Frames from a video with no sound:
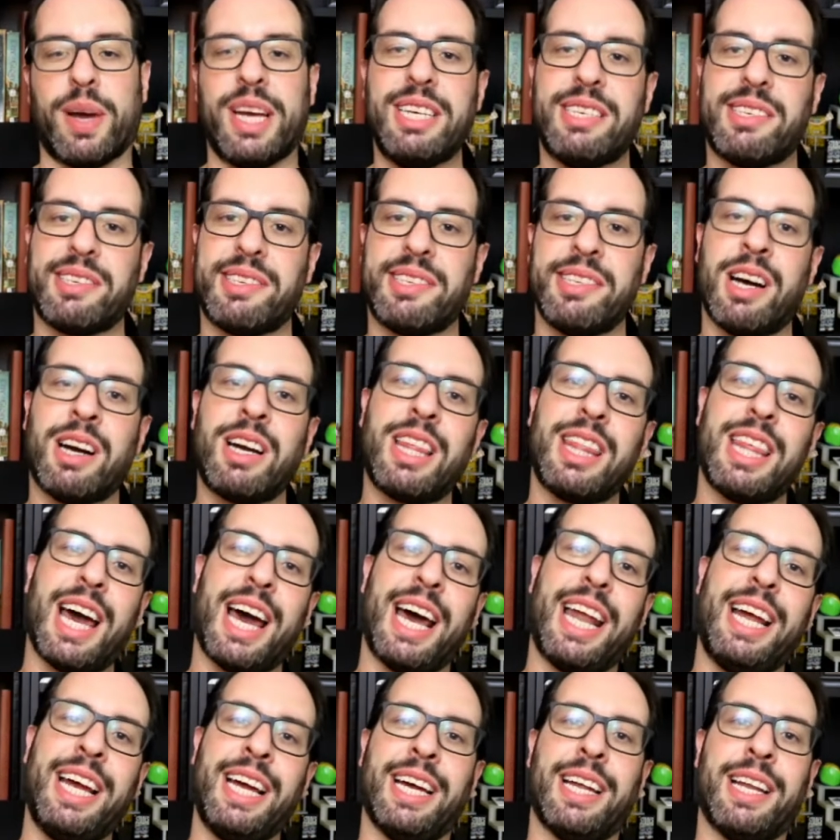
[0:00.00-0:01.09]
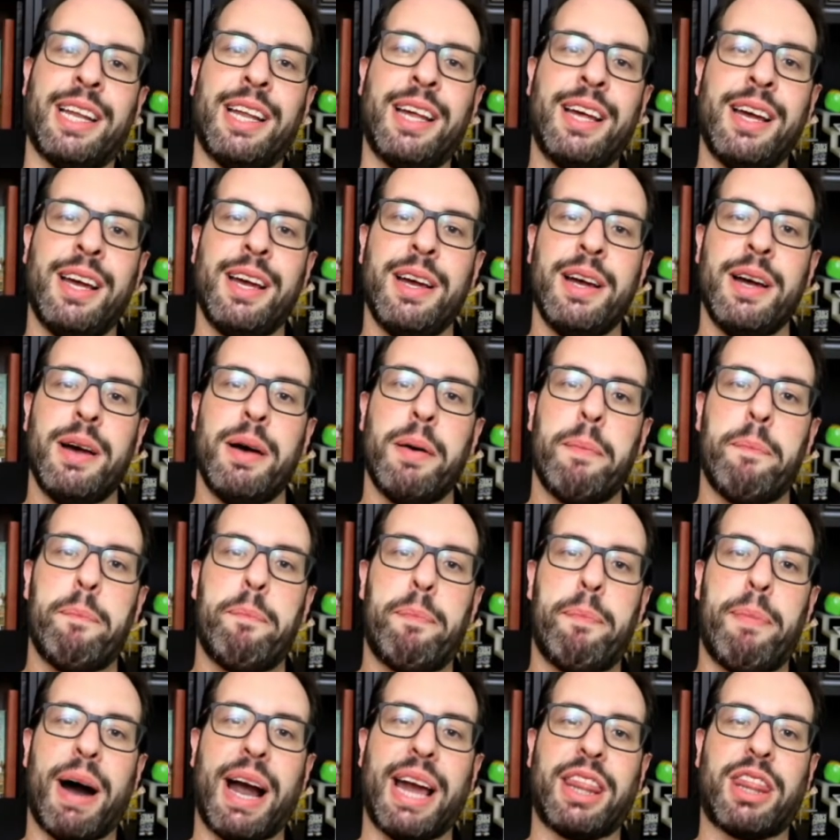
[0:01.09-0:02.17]
He snuck that in
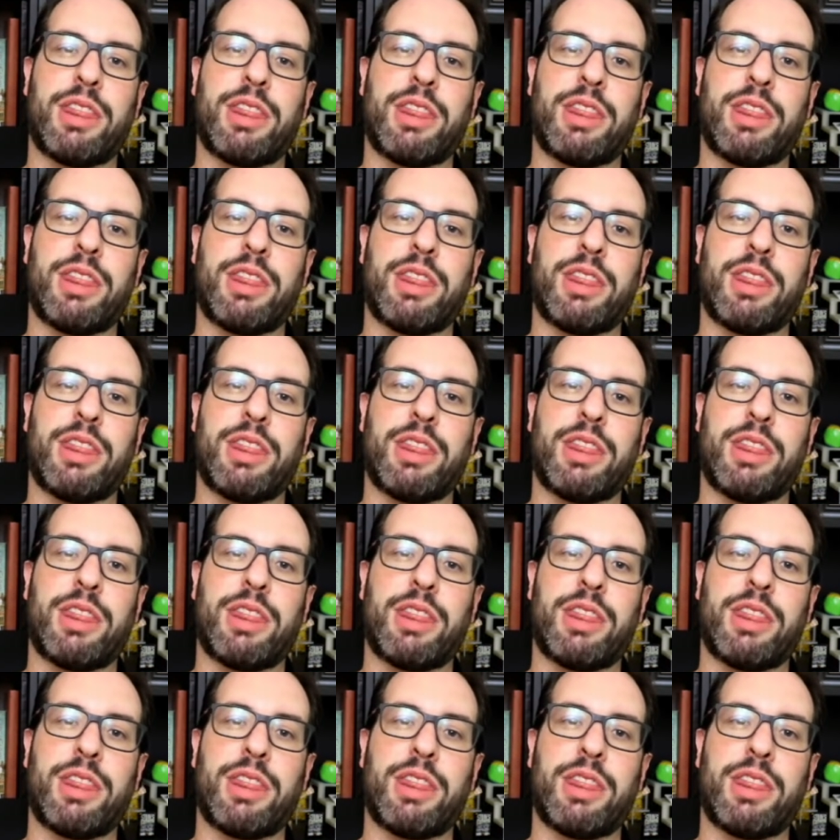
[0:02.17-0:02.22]
by